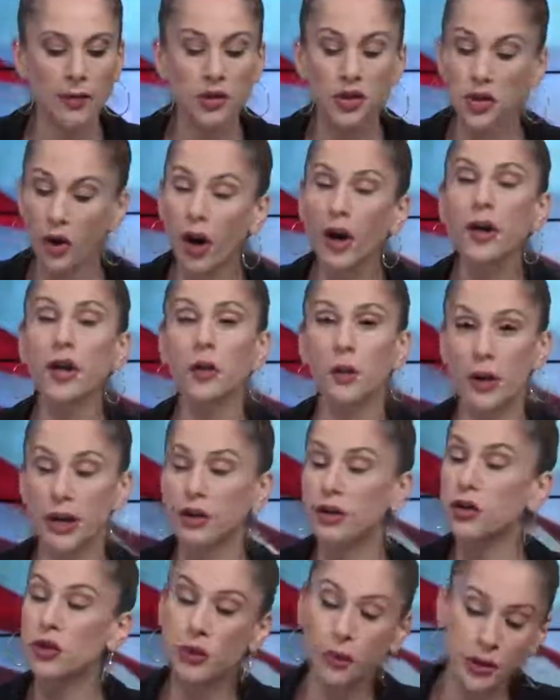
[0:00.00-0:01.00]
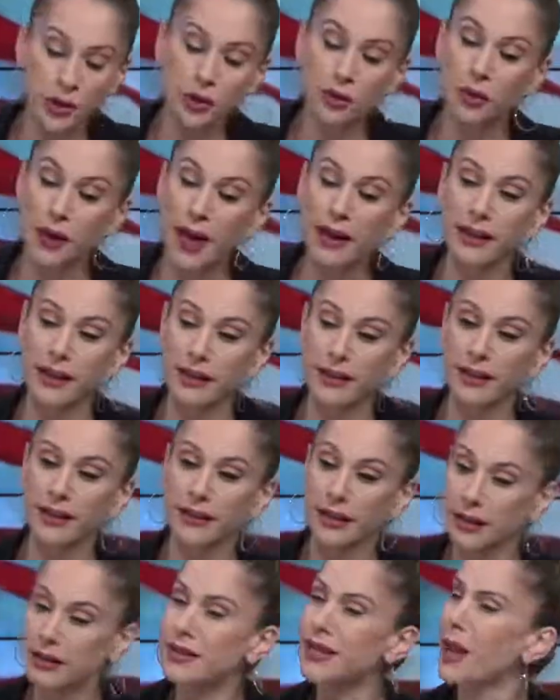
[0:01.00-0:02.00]
starting with, to his credit,
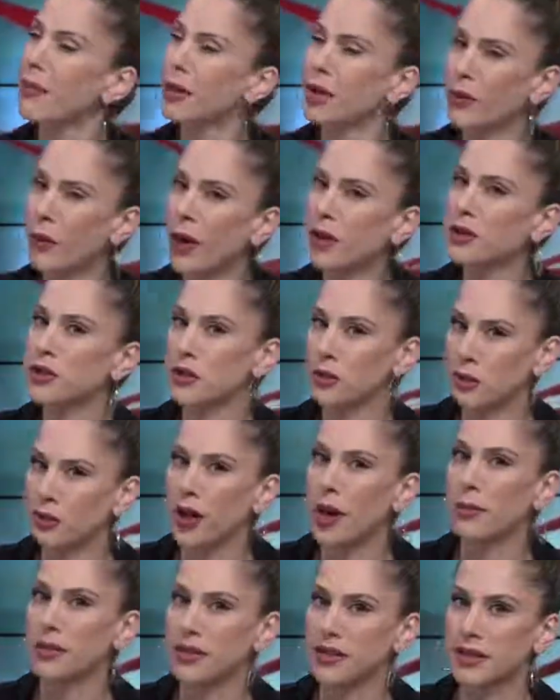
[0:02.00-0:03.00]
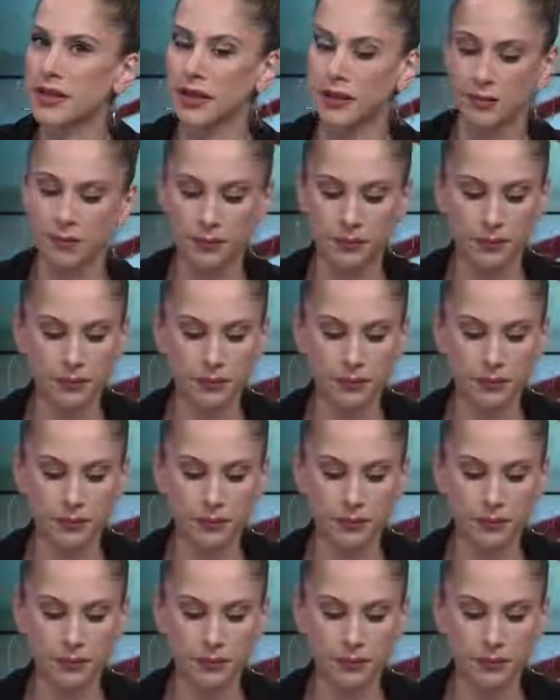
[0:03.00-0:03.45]
condemning white supremacy.